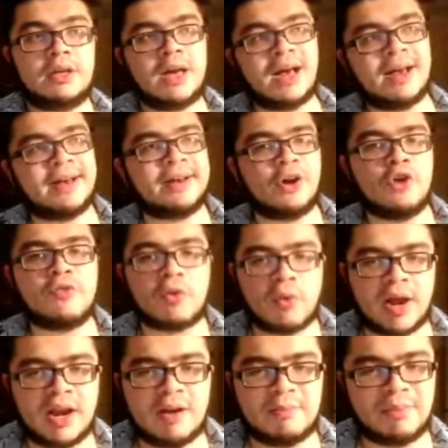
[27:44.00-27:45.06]

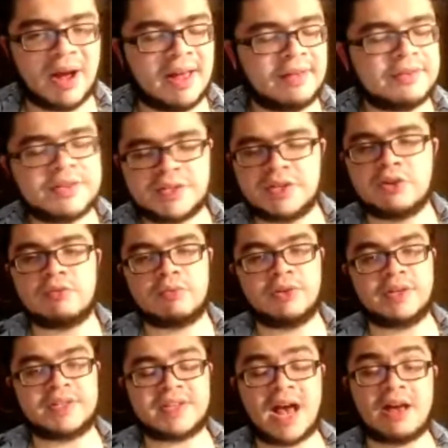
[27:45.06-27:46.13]
overrated, but still a
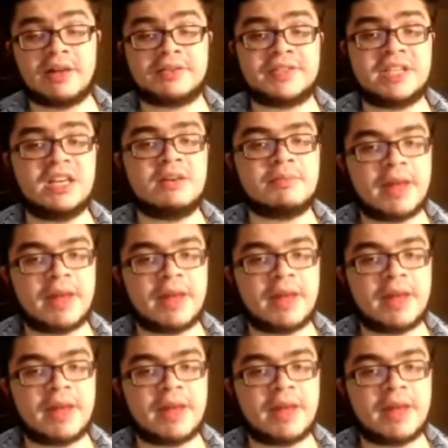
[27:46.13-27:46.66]
really solid team.